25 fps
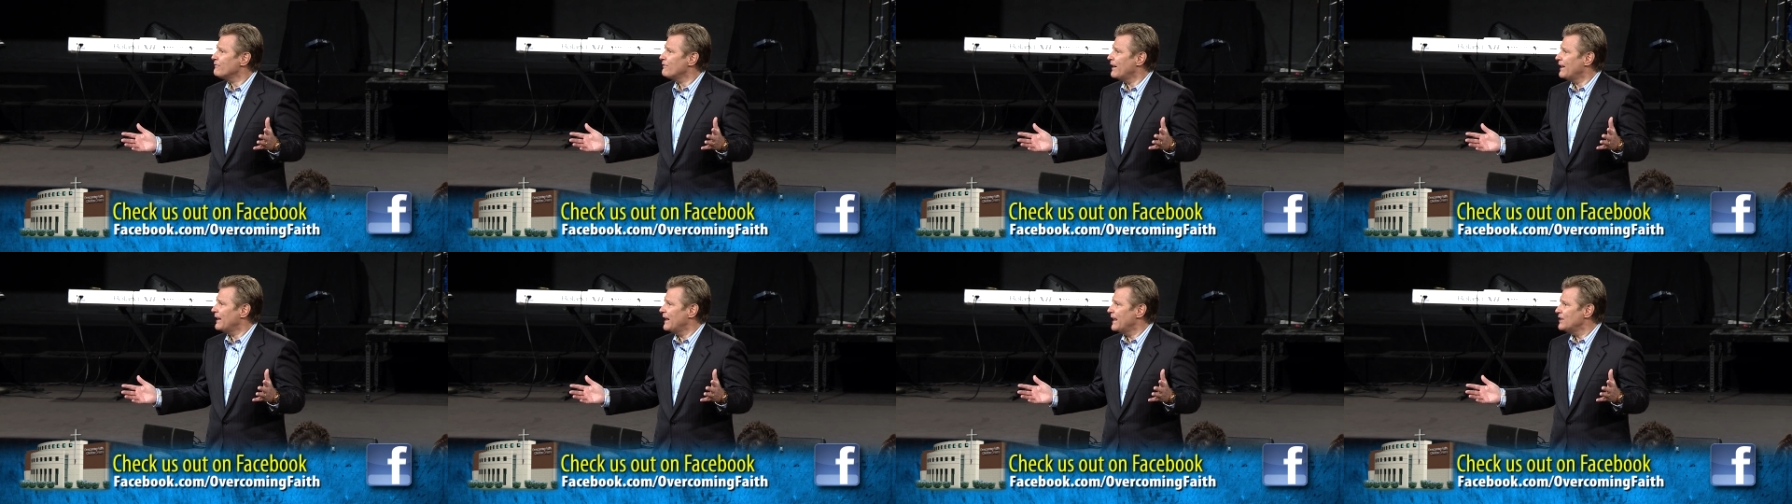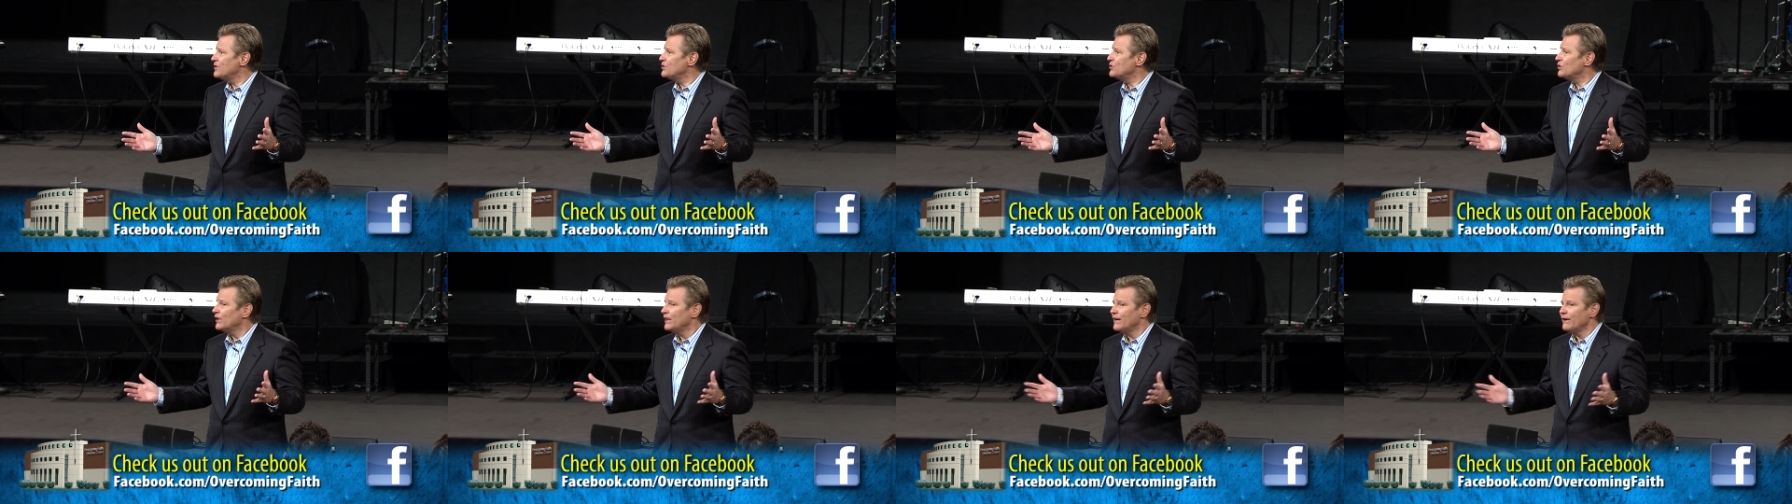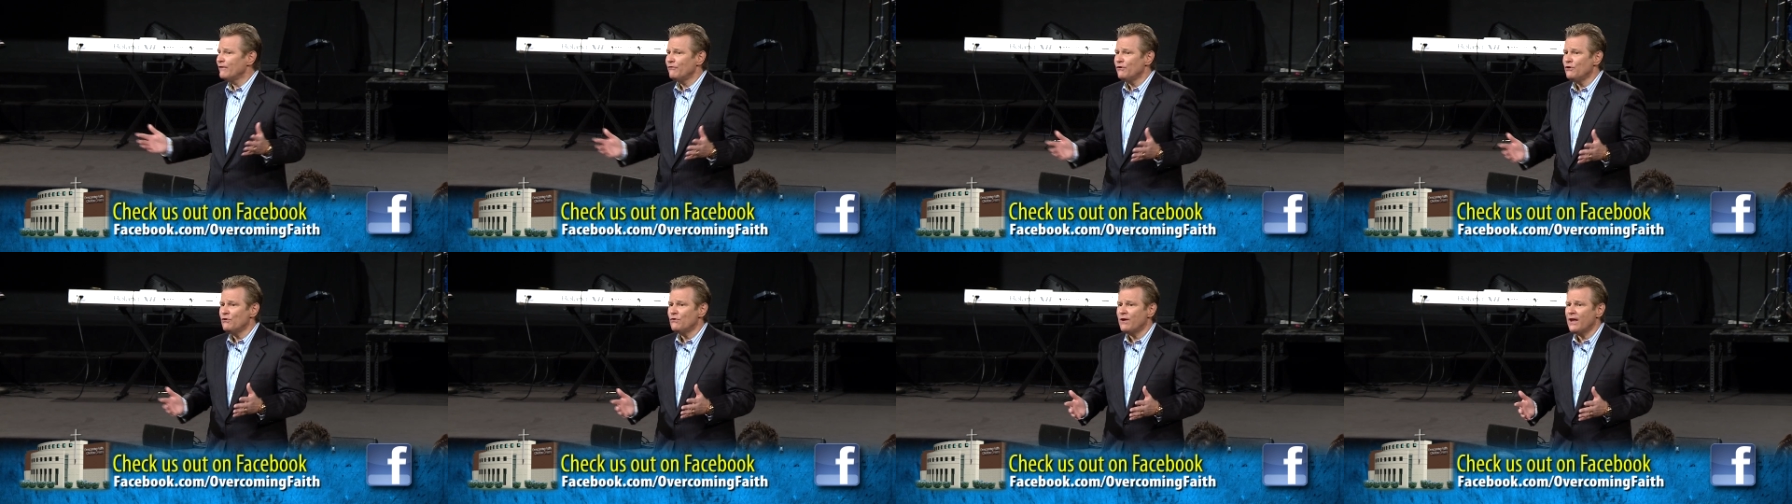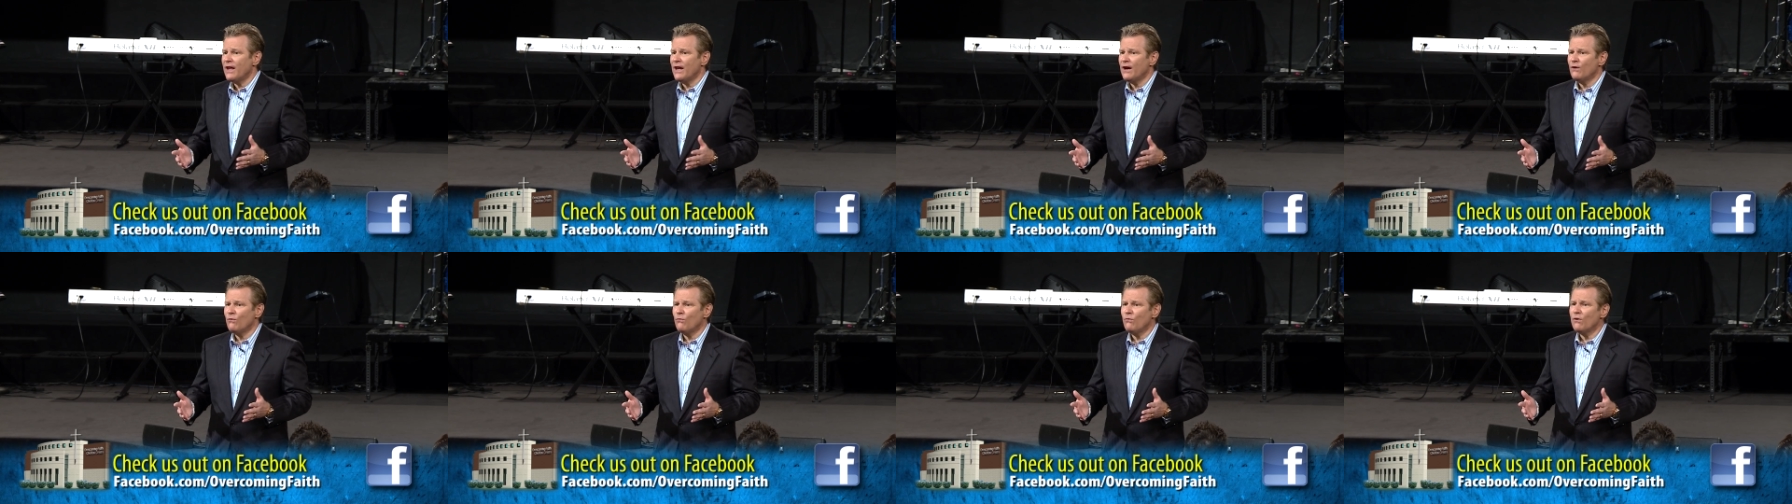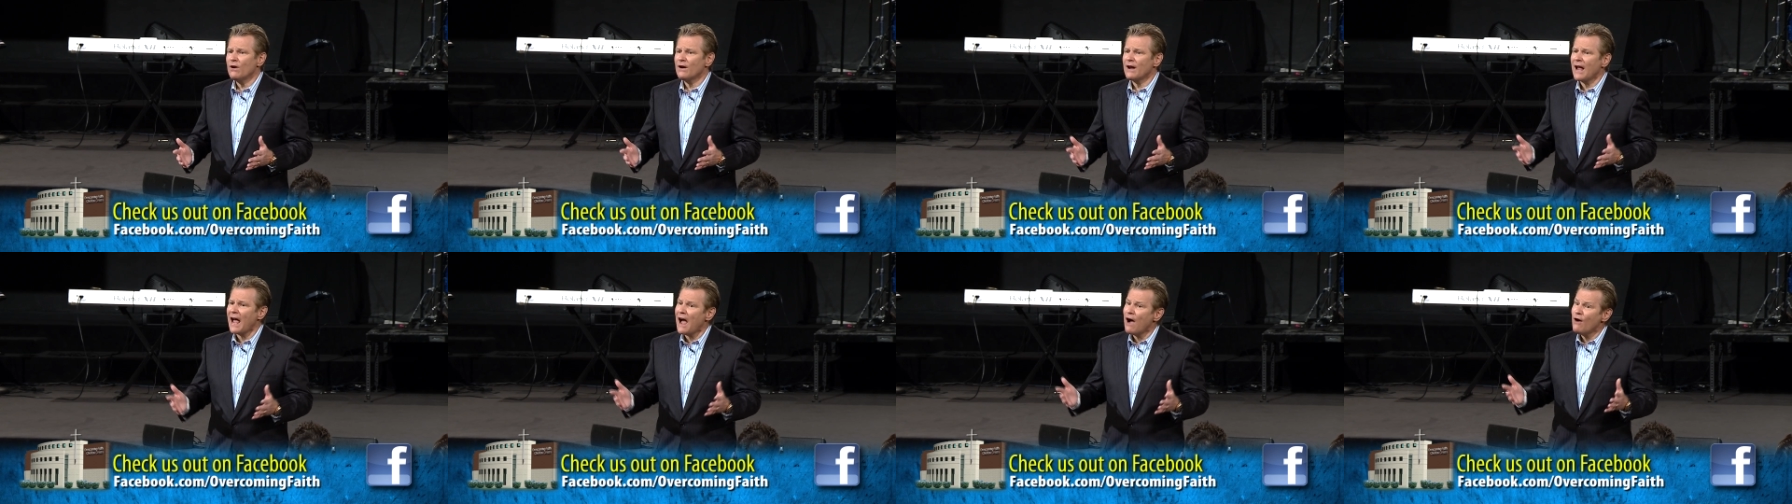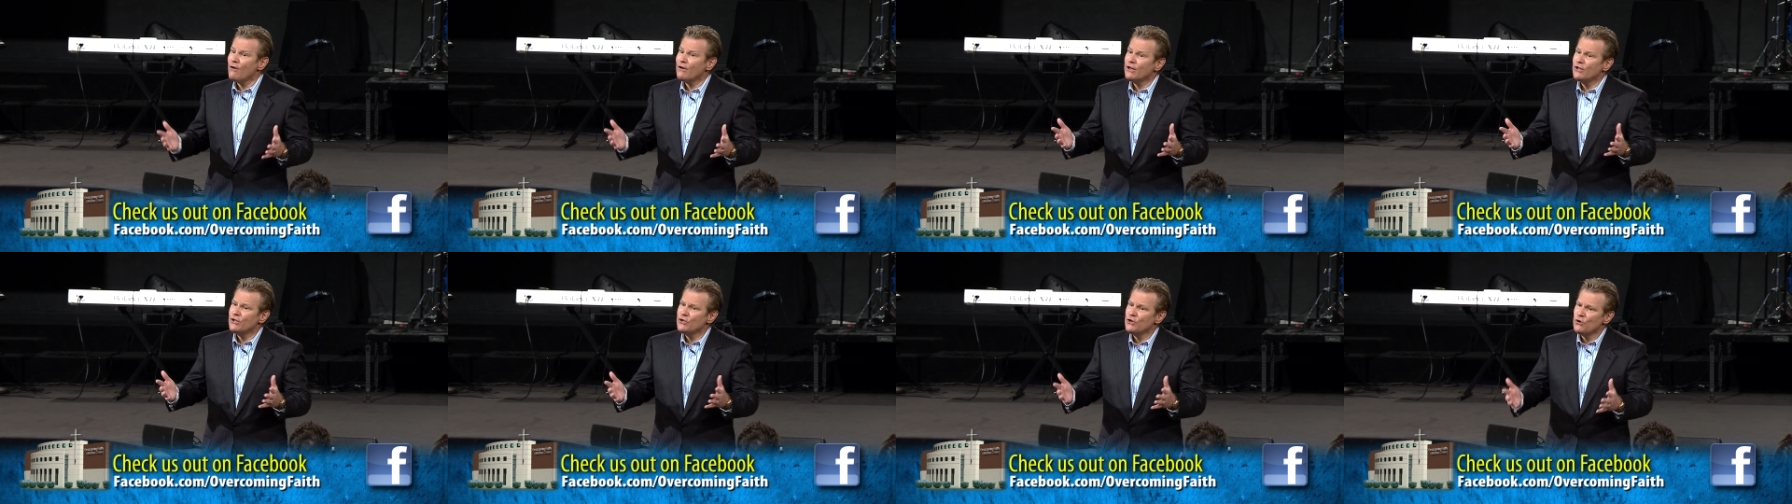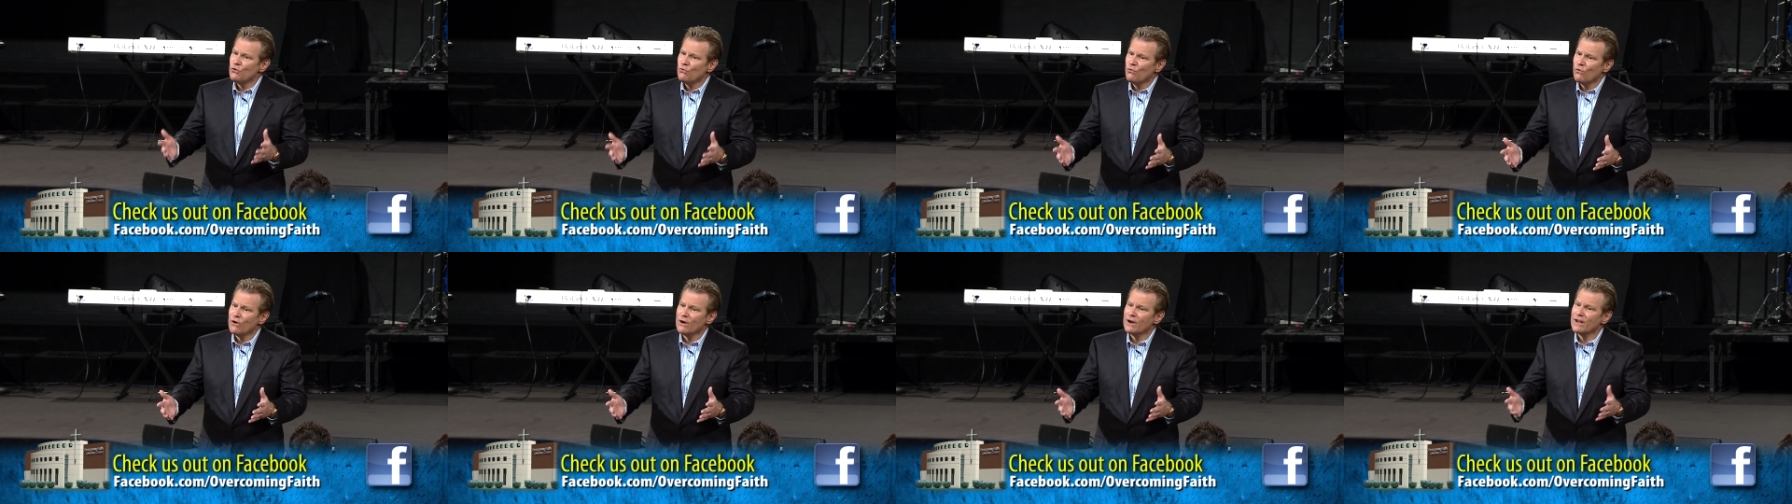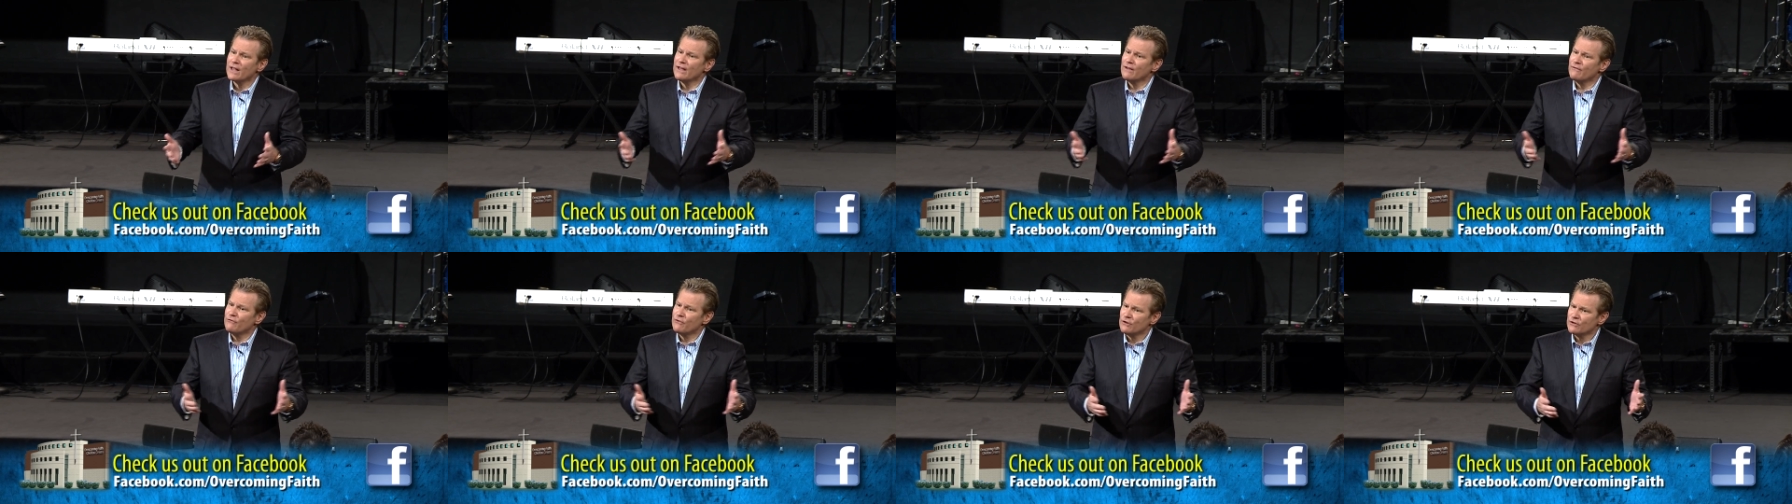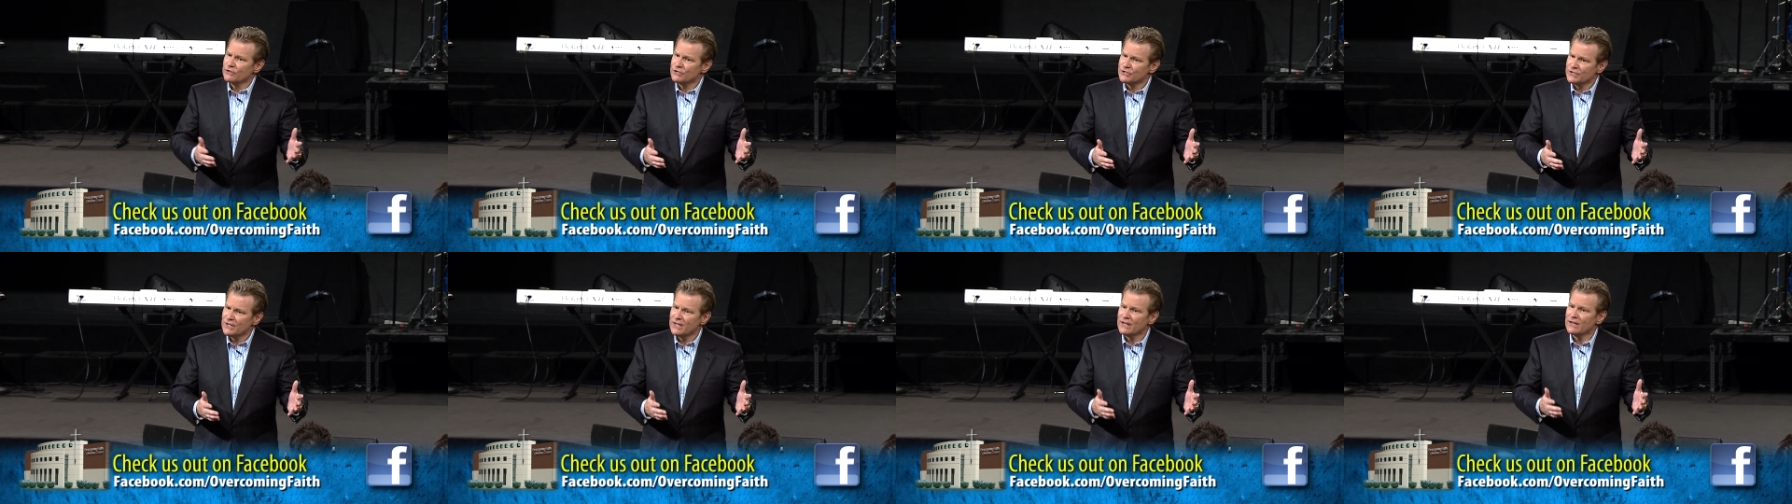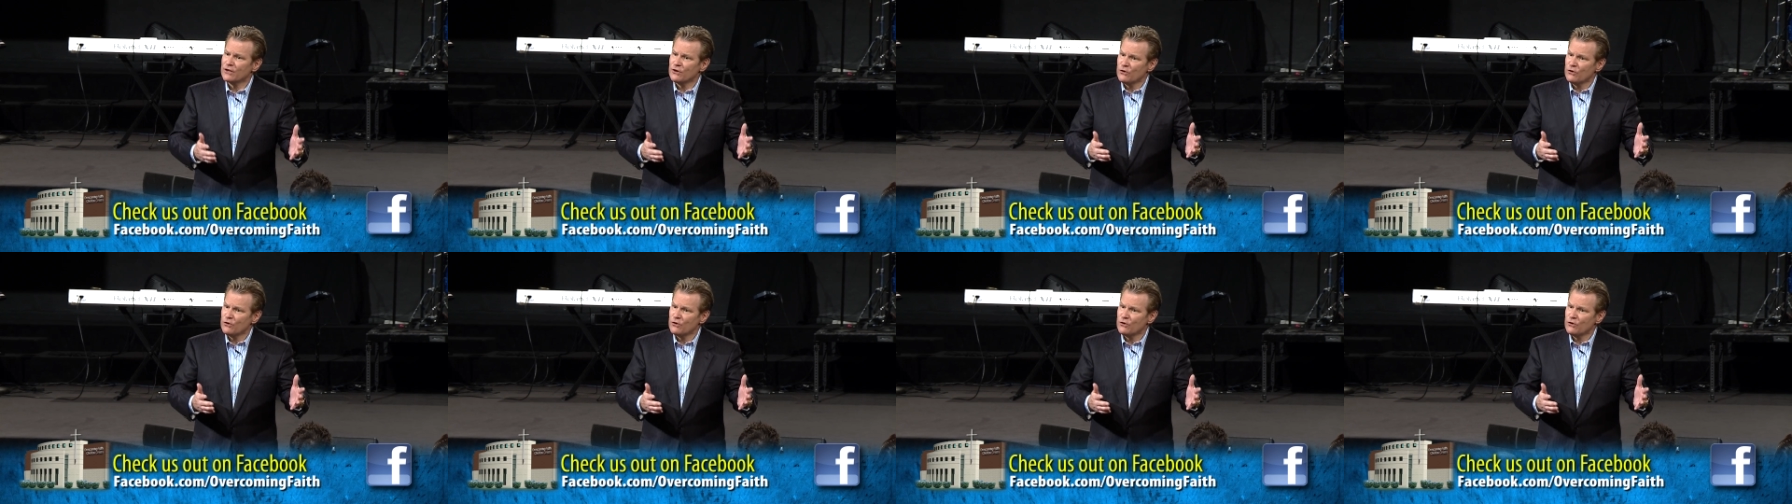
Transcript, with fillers: financially if you can't work? How can you work if you're sick?